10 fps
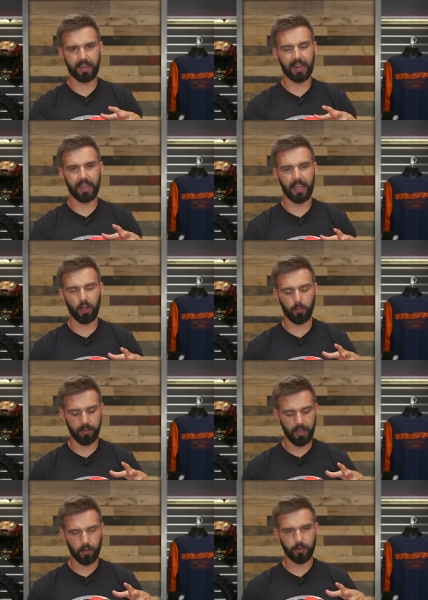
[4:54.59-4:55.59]
to kind of
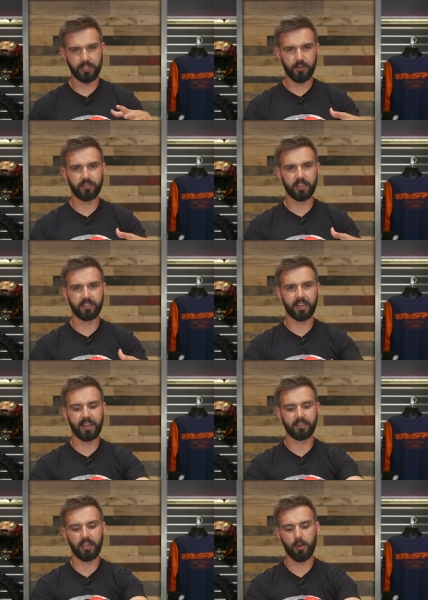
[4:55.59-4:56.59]
help reduce the
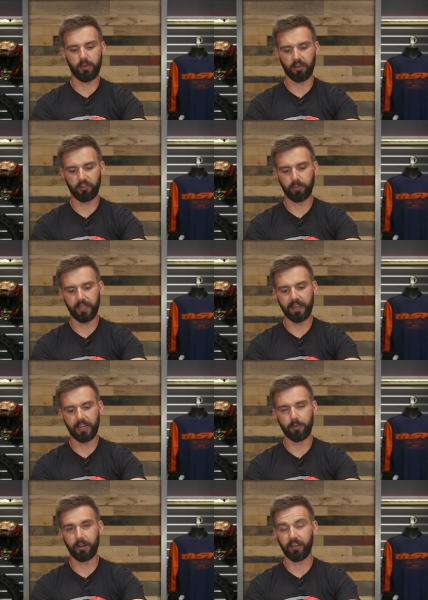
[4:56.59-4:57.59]
size of the helmet. I'll explain
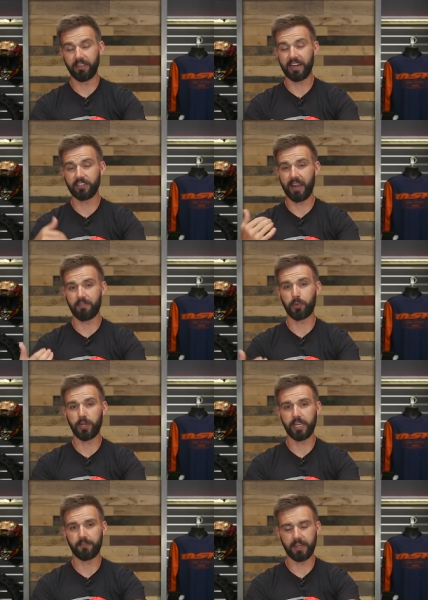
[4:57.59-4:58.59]
that here because they actually have
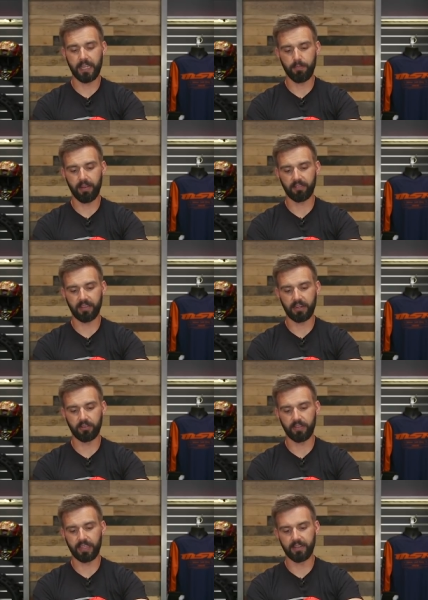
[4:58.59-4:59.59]
three different EPS
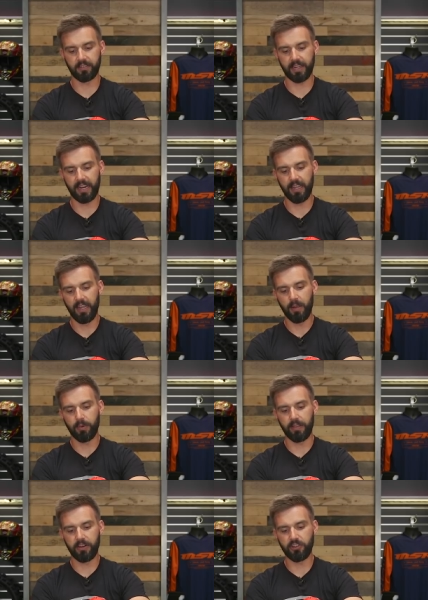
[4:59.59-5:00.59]
liners on the inside.
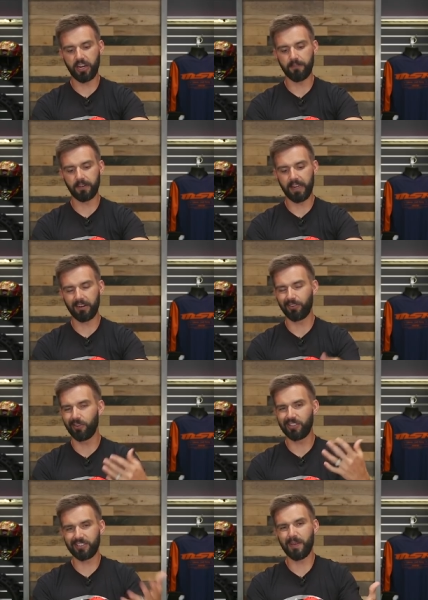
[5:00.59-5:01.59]
But there's your comfort liner.
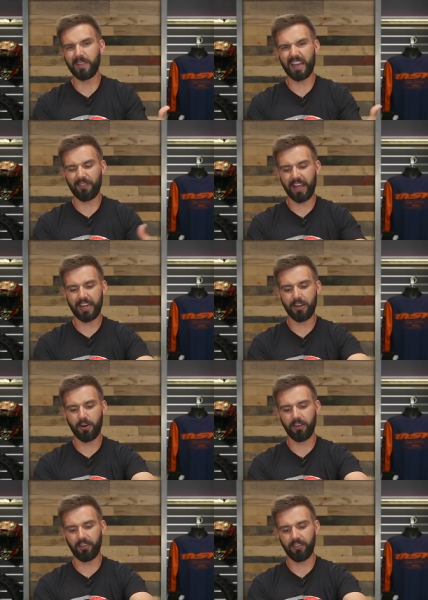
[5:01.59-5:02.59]
So just something I've kind of
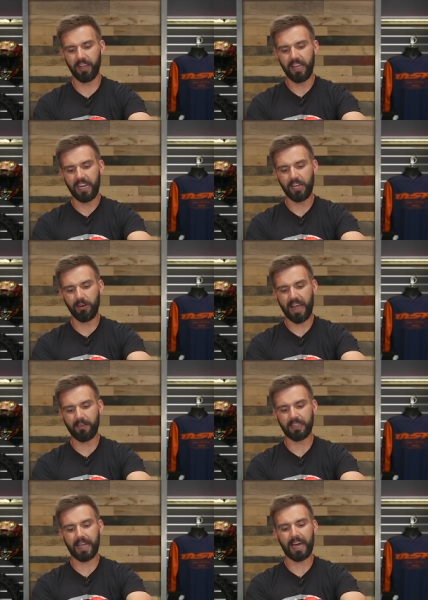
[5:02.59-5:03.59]
noticed is you don't
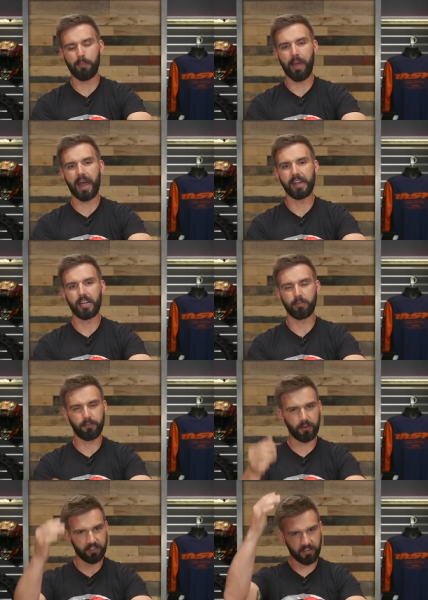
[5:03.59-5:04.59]
have a lot of padding here before you